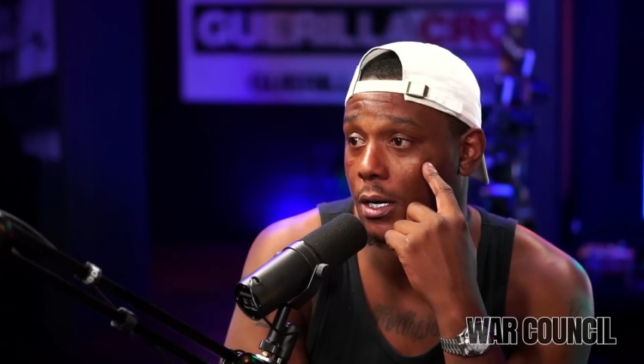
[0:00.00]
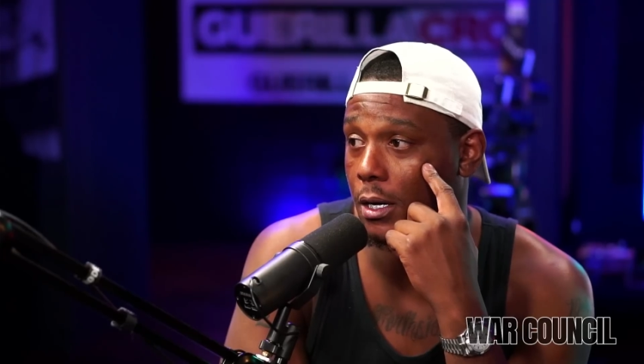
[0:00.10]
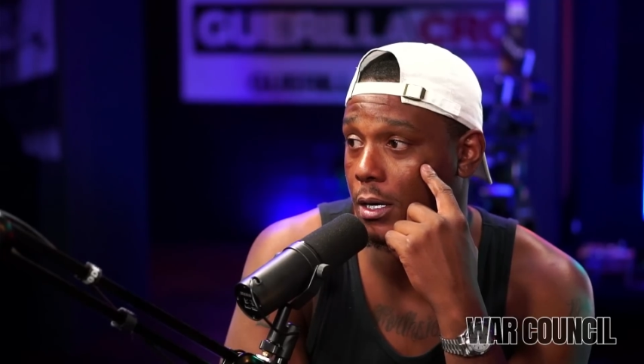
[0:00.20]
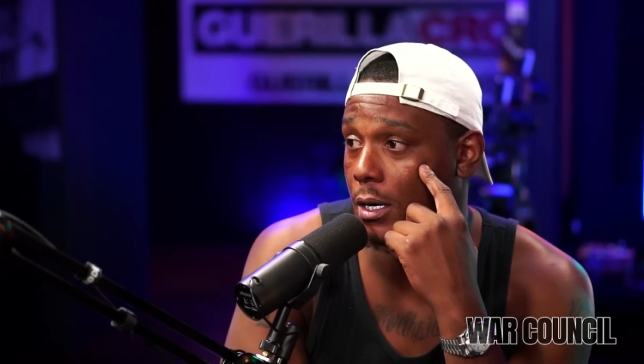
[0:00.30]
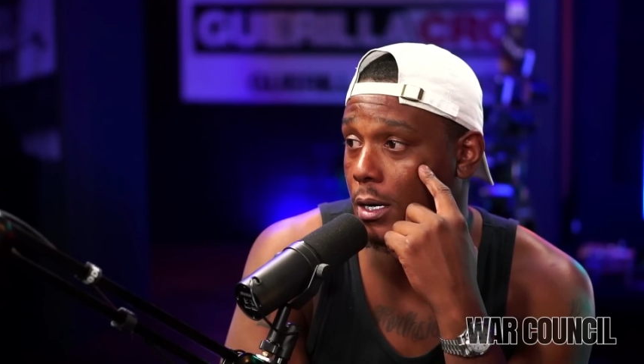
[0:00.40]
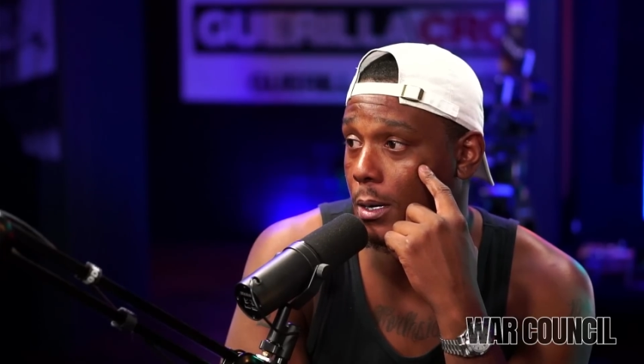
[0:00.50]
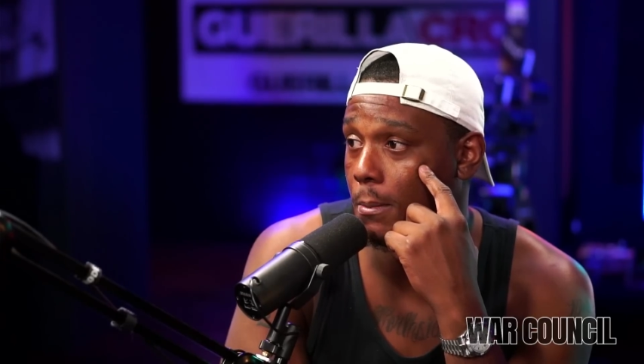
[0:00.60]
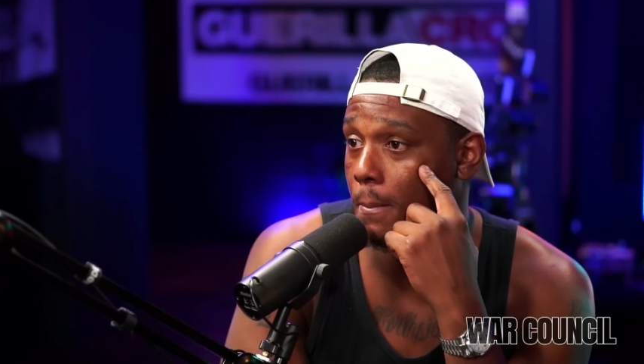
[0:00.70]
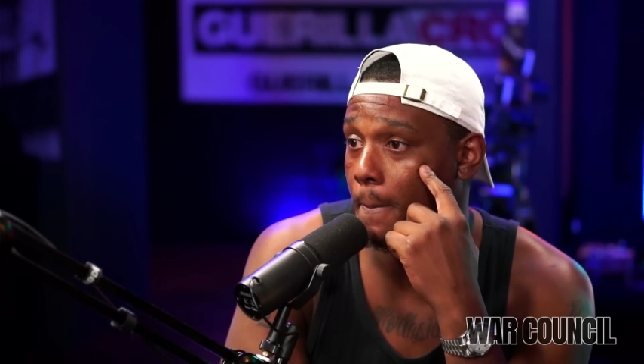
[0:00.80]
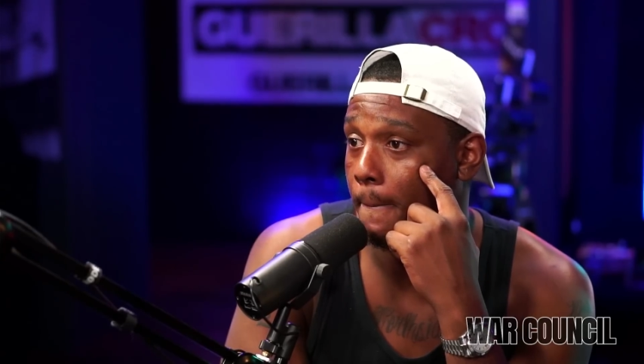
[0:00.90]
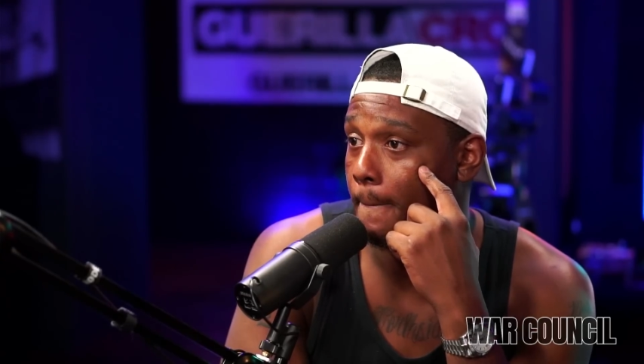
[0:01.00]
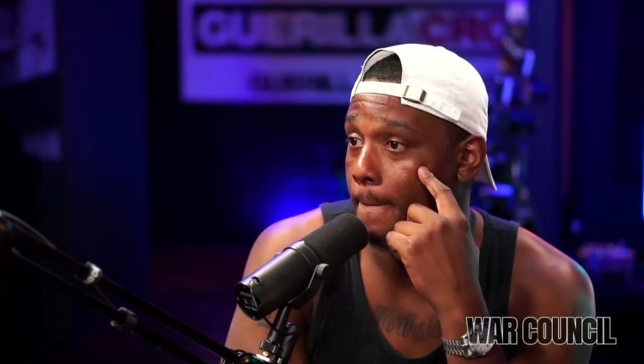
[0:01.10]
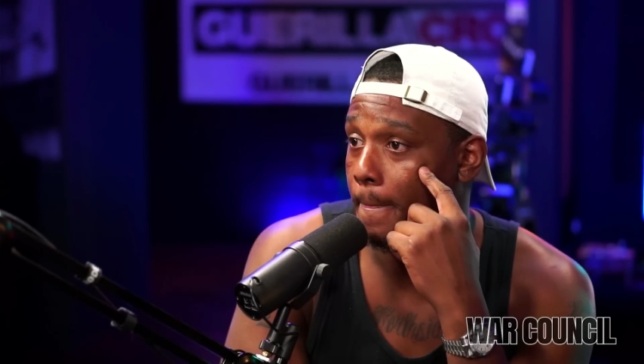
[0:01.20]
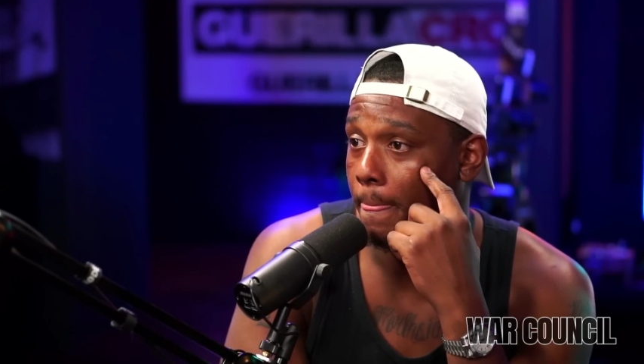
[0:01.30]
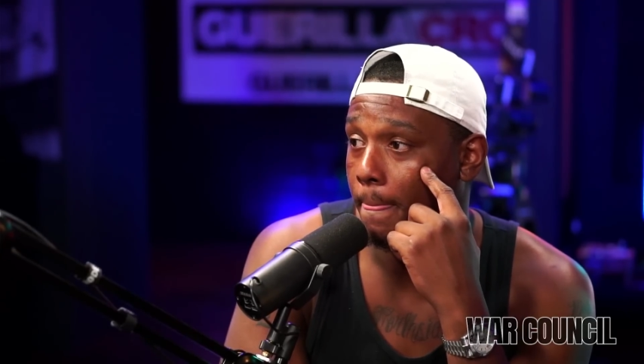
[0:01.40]
And
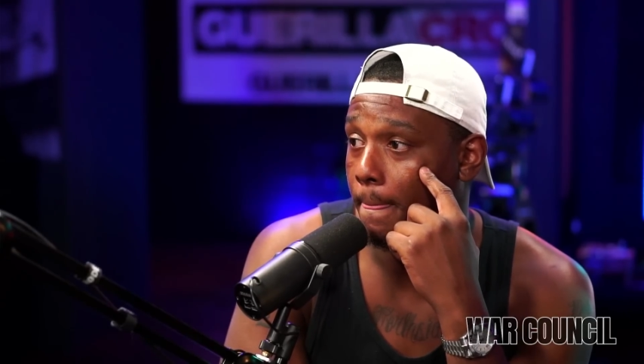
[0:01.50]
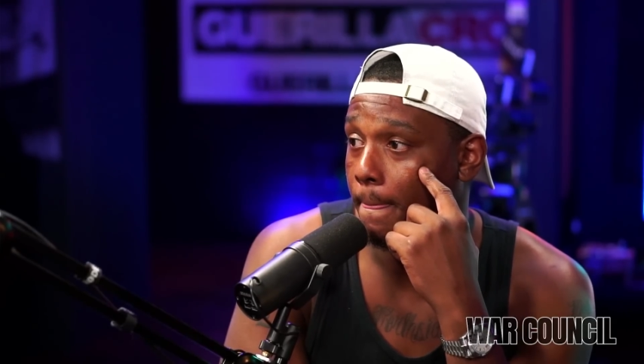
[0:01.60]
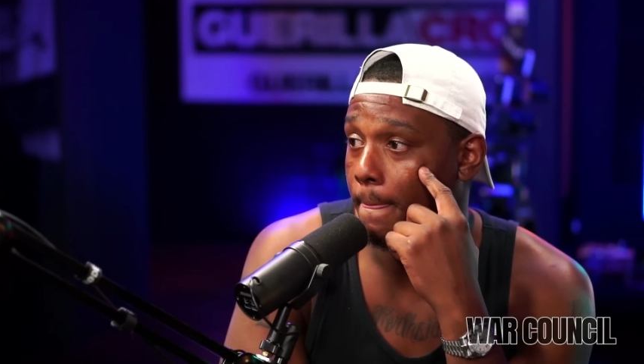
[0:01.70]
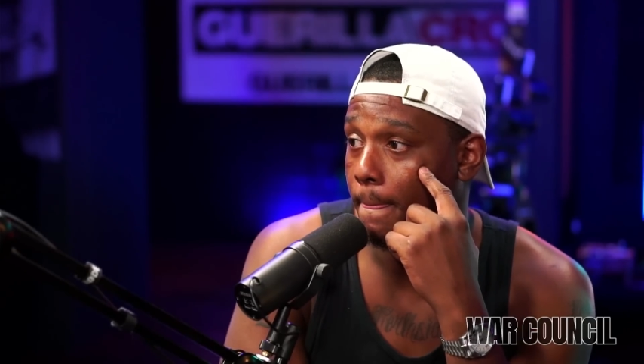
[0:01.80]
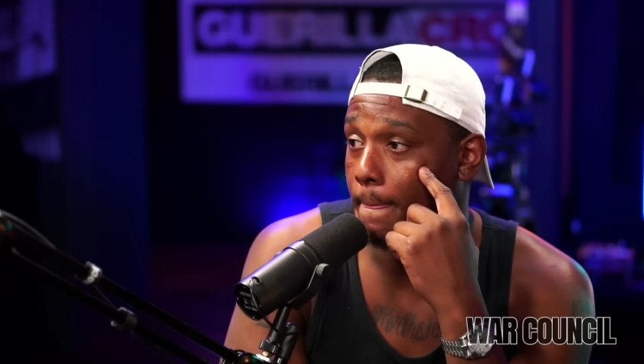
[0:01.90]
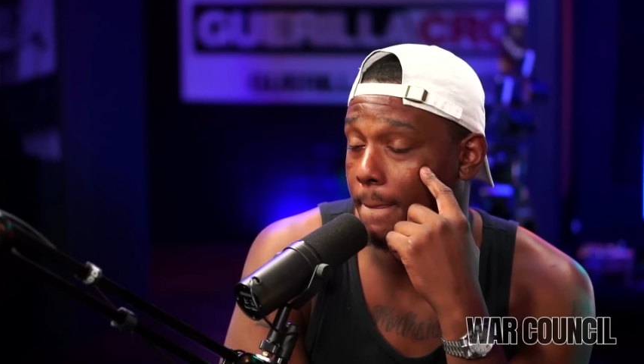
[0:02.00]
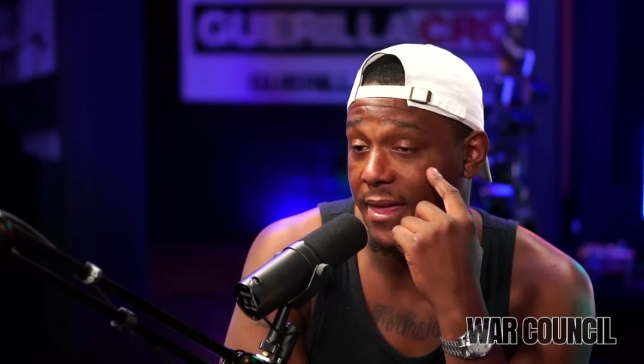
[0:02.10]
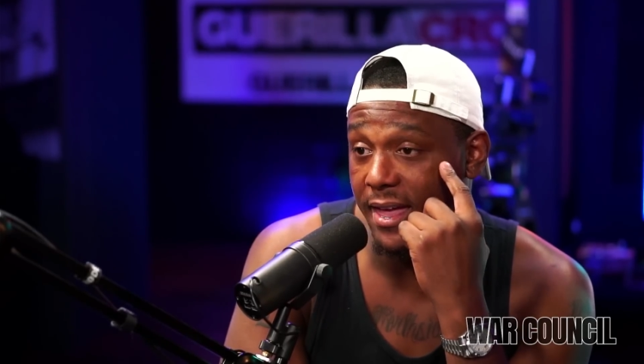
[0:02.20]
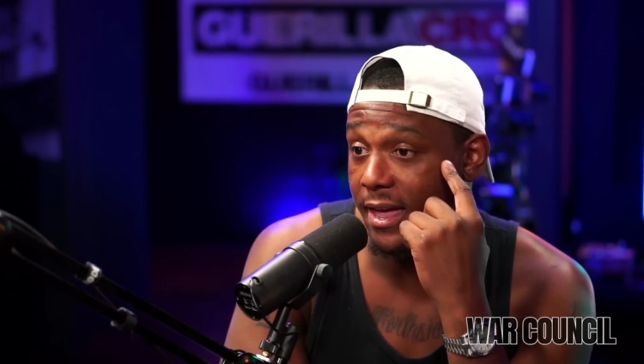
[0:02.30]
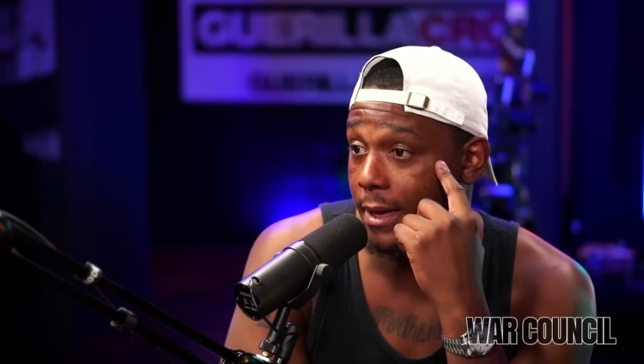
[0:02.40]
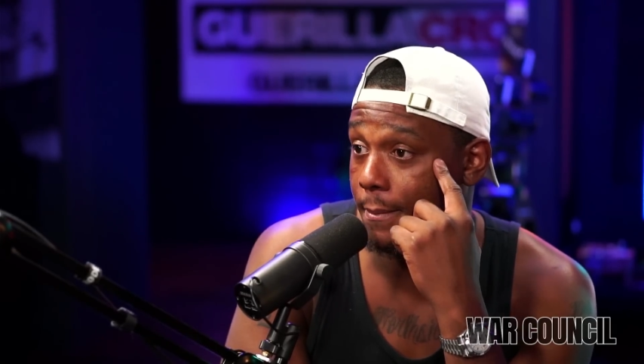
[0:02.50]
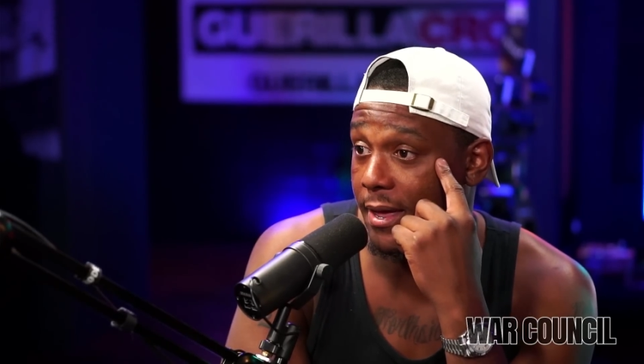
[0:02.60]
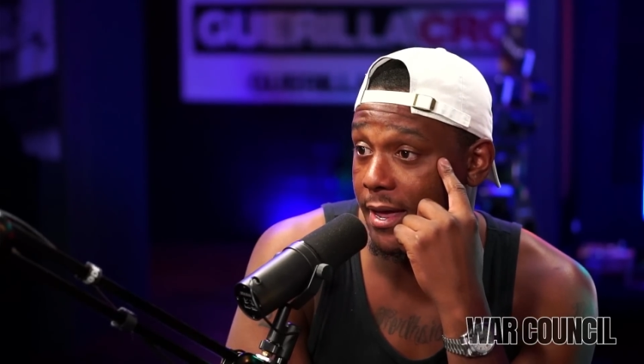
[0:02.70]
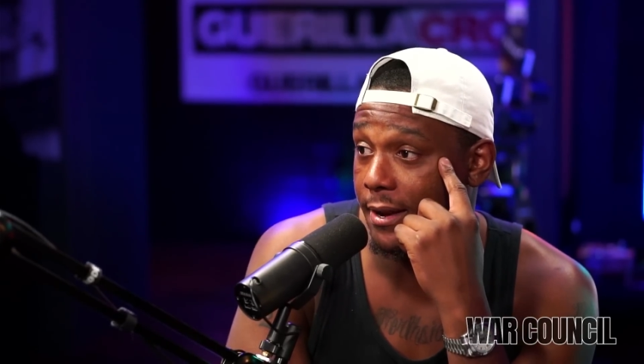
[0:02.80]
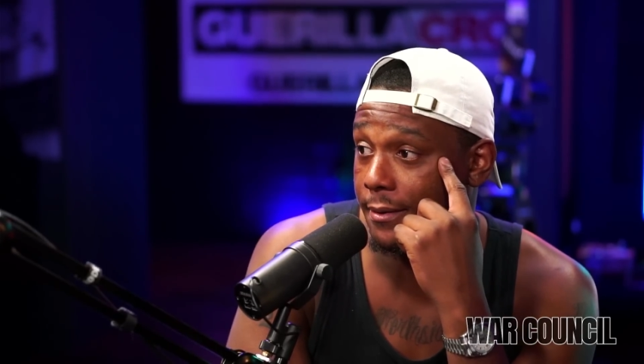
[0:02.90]
yeah,
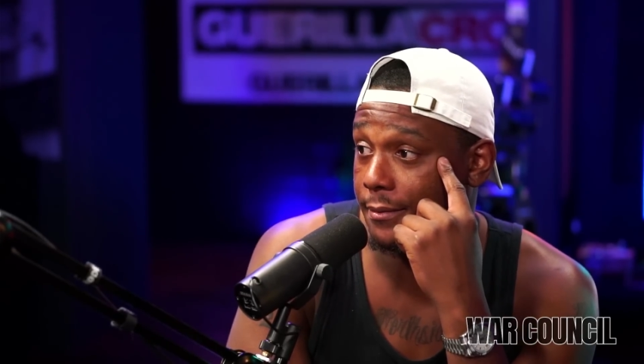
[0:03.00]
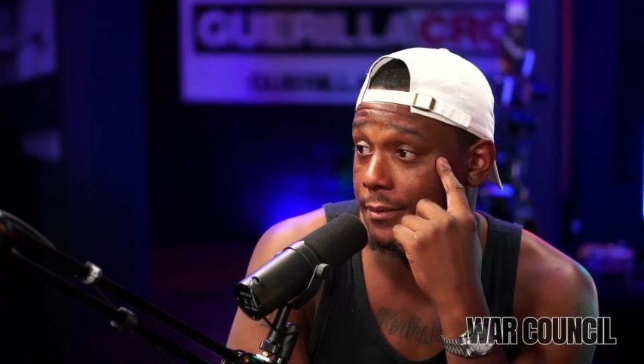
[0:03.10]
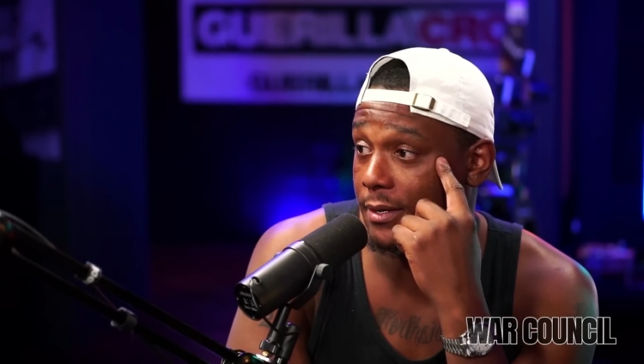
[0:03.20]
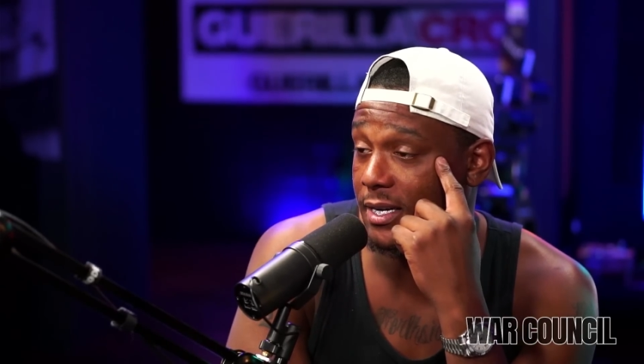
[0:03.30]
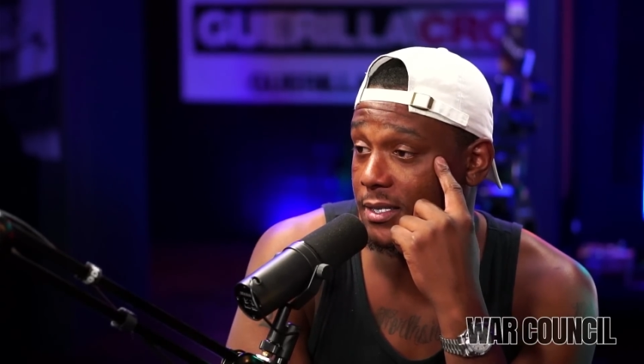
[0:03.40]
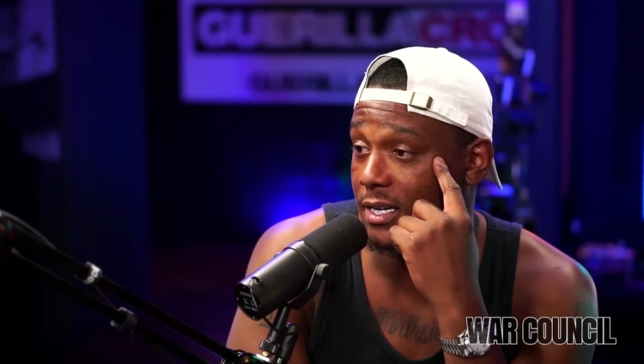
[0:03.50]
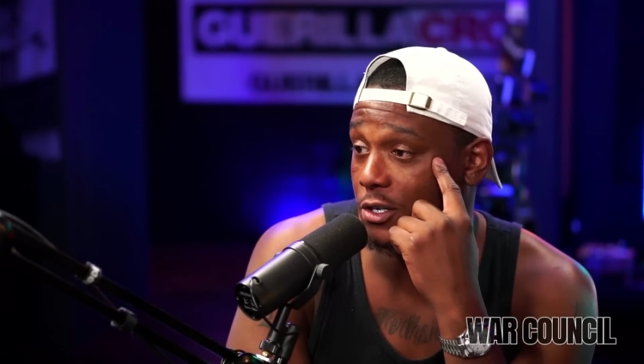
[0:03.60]
man, that's